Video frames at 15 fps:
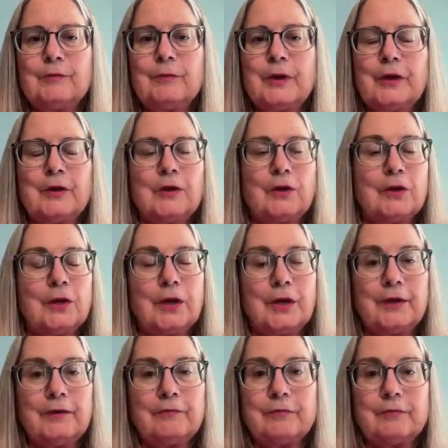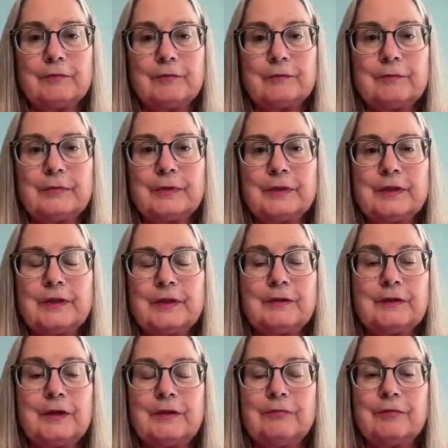throughout our life, but
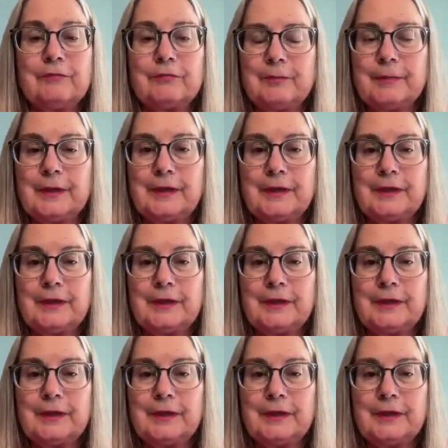then even from